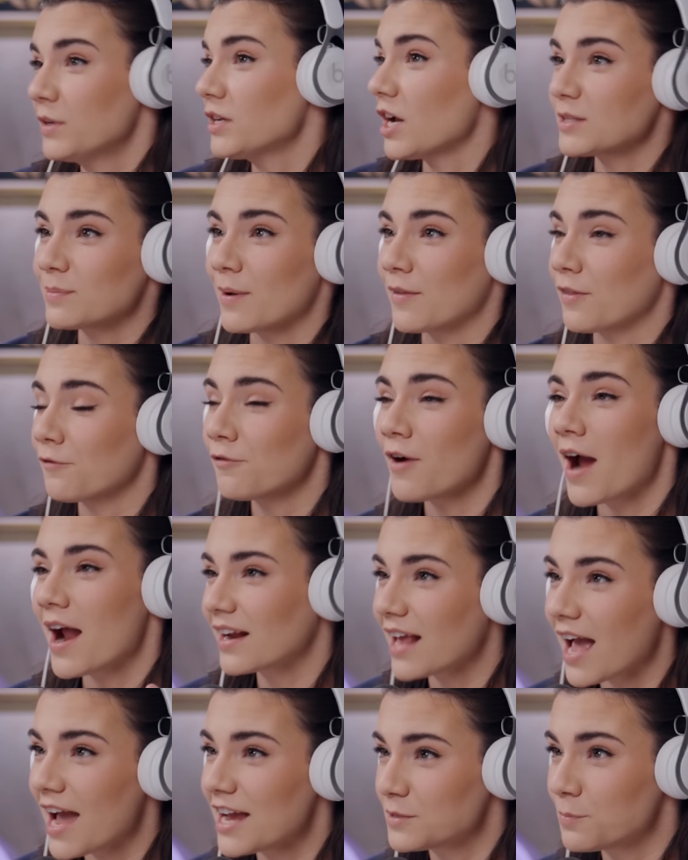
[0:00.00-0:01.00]
We talked about the
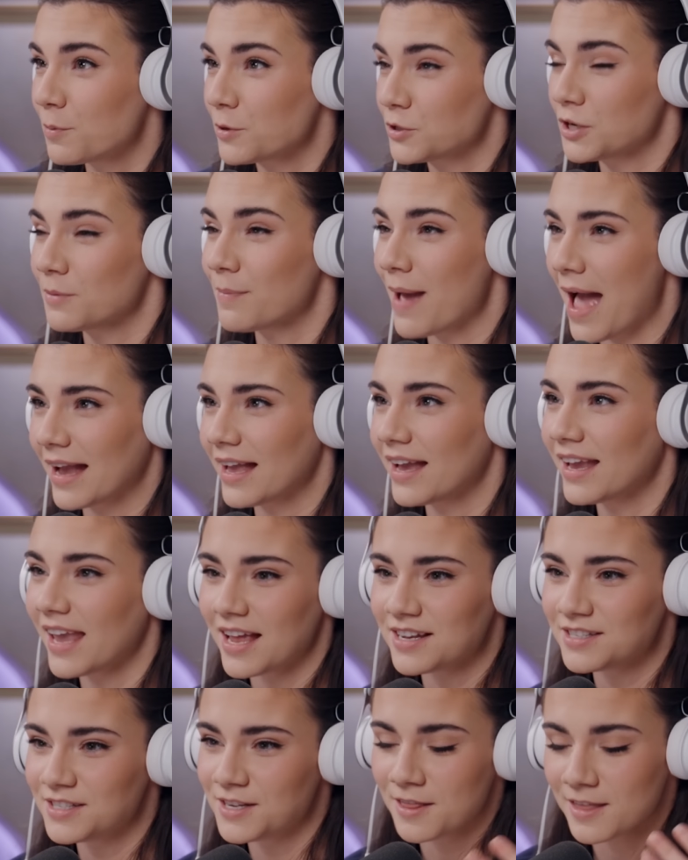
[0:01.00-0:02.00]
frat guys pushing back
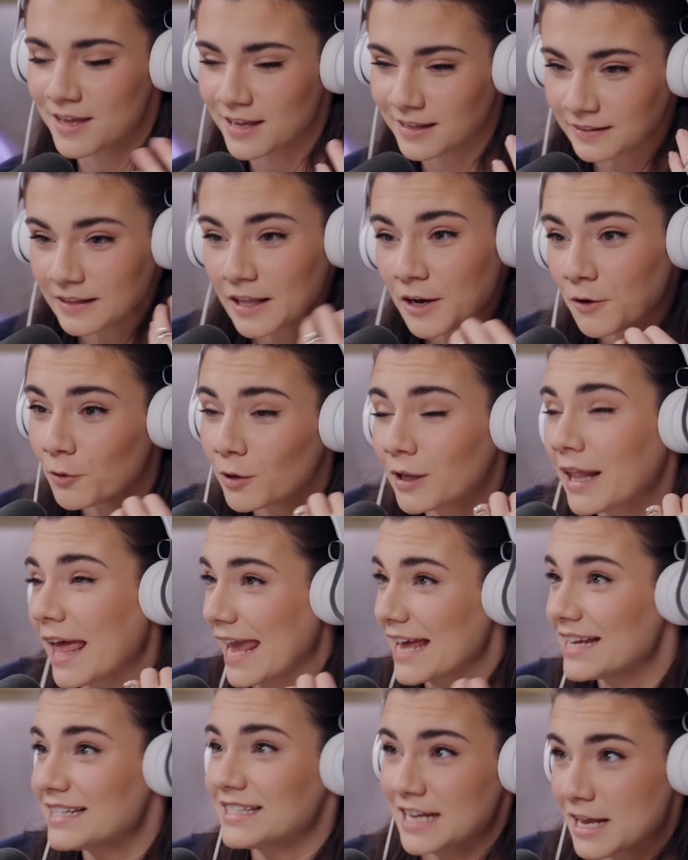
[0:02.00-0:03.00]
against the literal
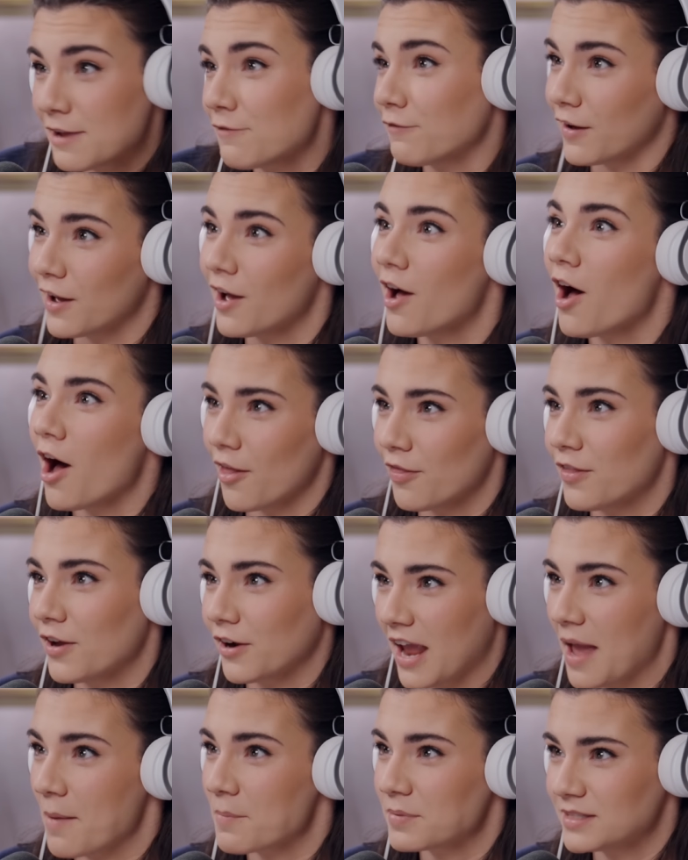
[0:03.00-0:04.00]
Antifa on their
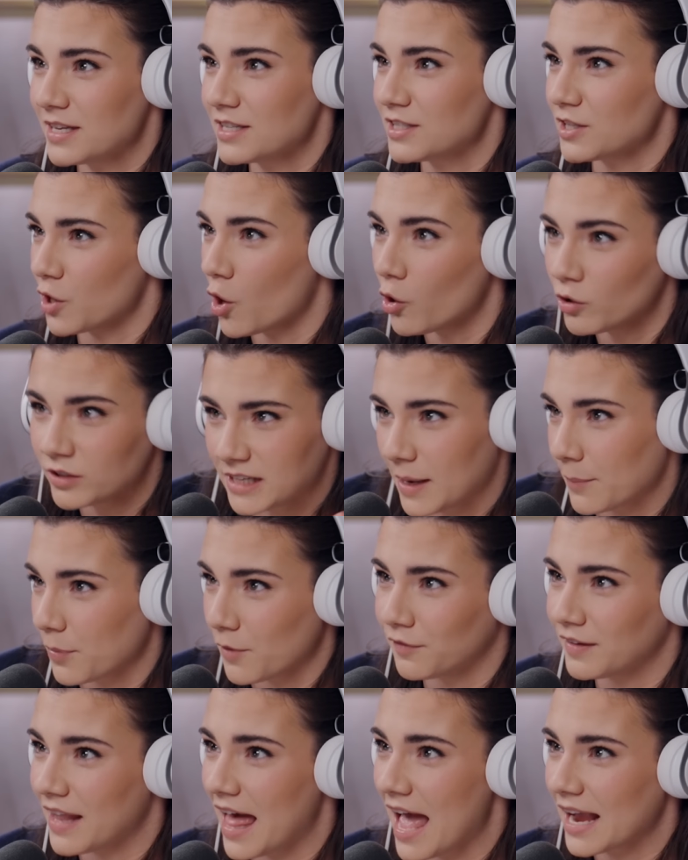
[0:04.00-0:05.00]
campuses and holding up
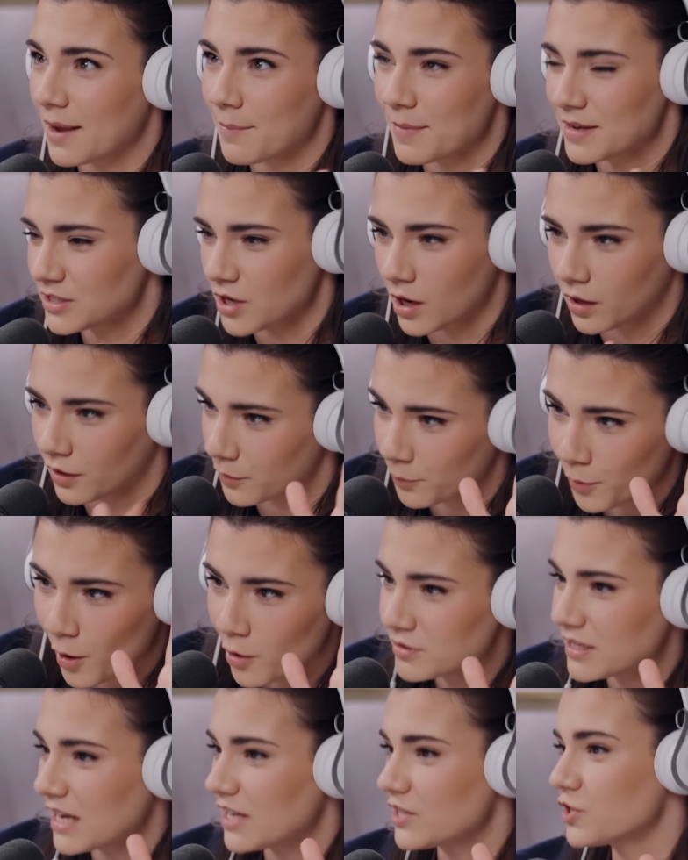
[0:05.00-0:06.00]
the flag amidst all of the
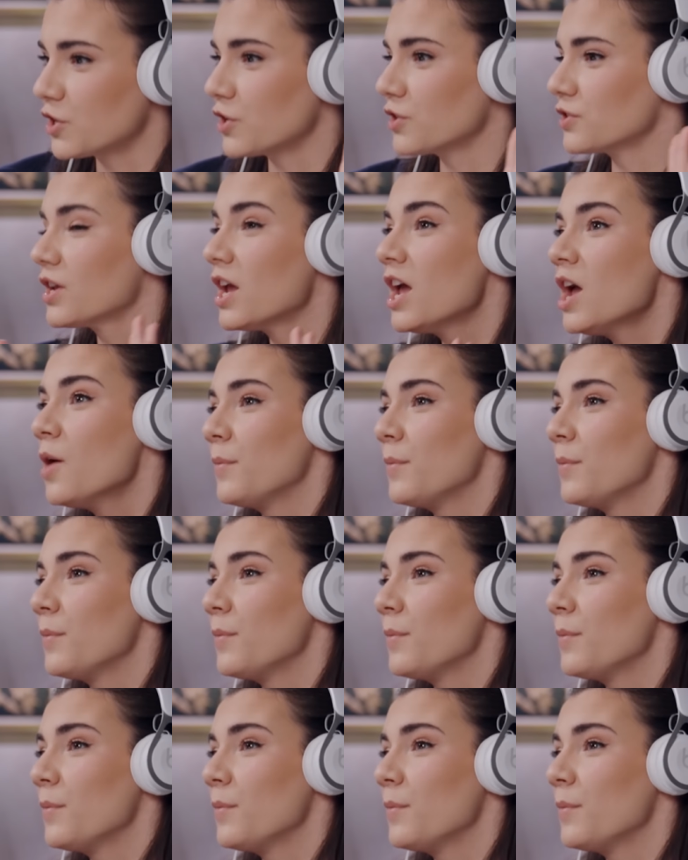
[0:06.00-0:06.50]
protesters.